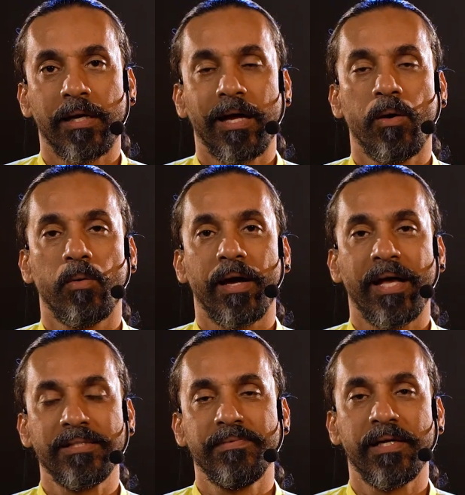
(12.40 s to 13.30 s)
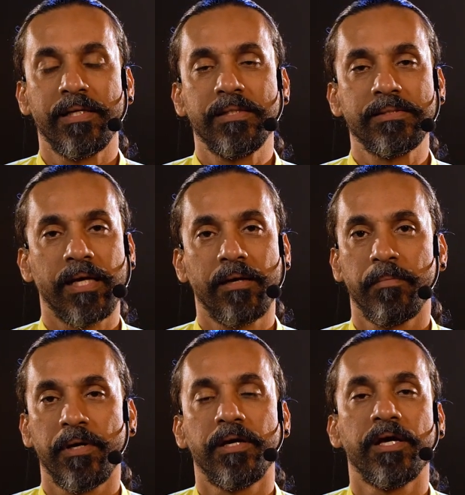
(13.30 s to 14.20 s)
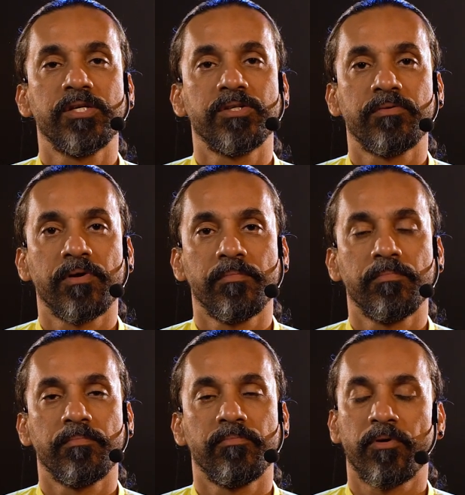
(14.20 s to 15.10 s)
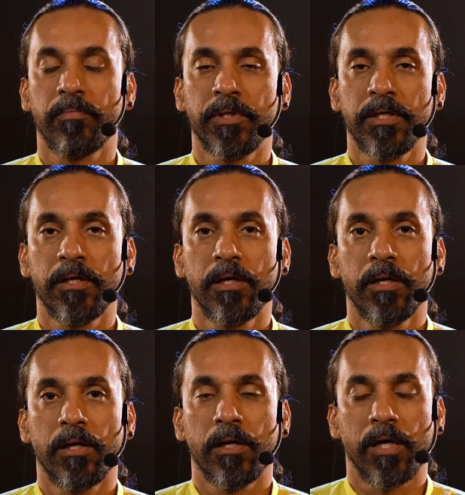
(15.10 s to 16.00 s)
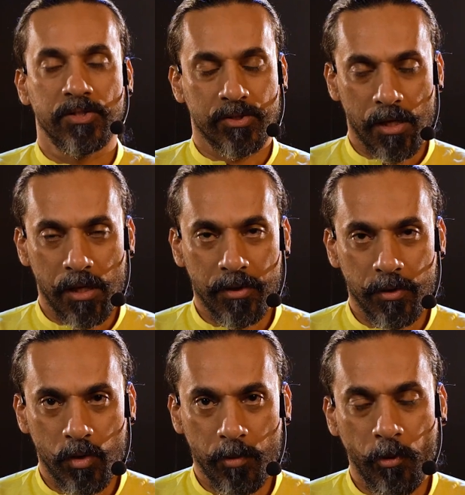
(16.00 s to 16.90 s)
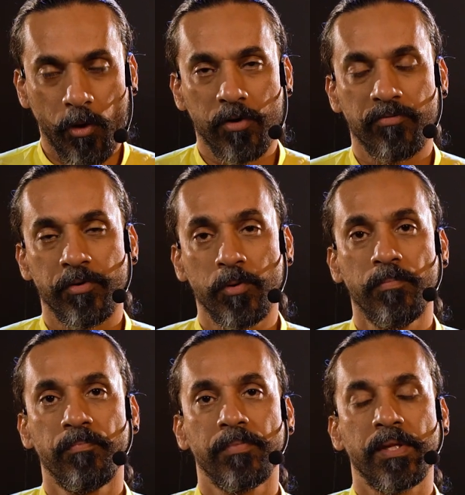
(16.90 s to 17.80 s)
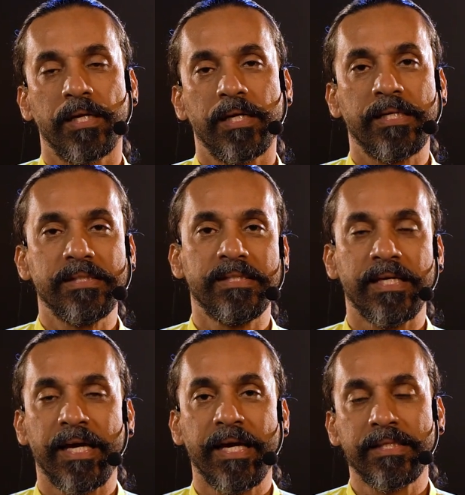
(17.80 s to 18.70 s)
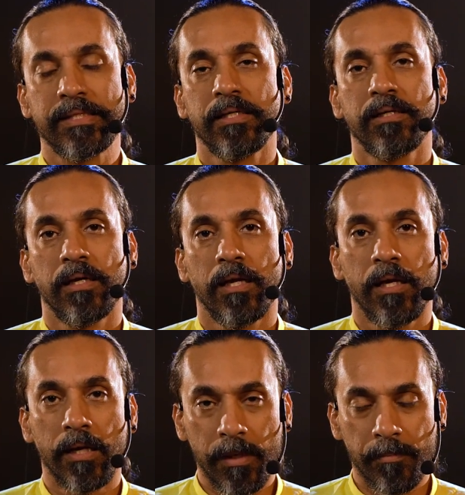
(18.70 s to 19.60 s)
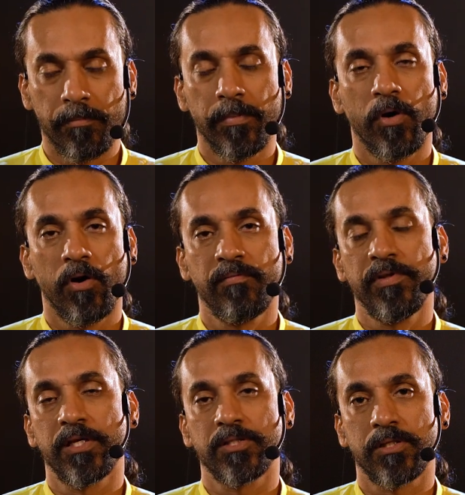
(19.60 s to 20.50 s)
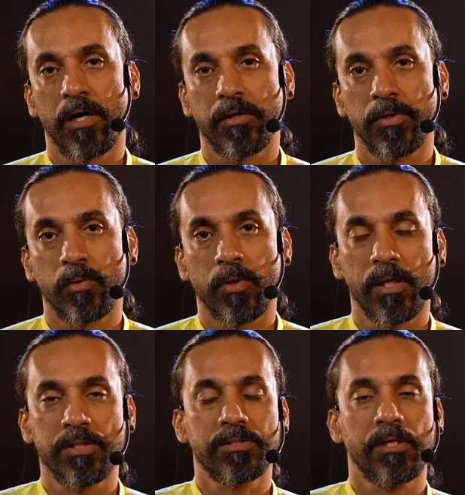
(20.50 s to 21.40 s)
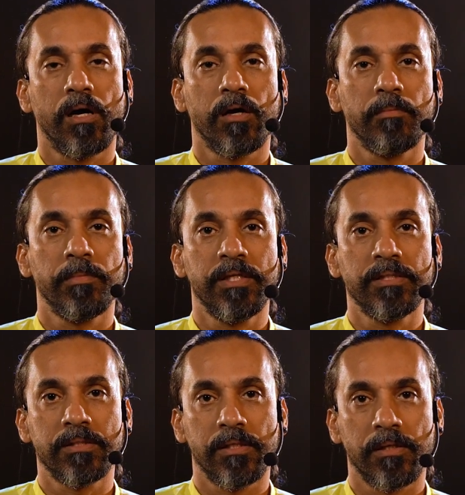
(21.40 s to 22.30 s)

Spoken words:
Now as we understand meditation from the Ashtanga Yoga point of view, it is the eighth limb of the Ashtanga Yoga. Ashtanga means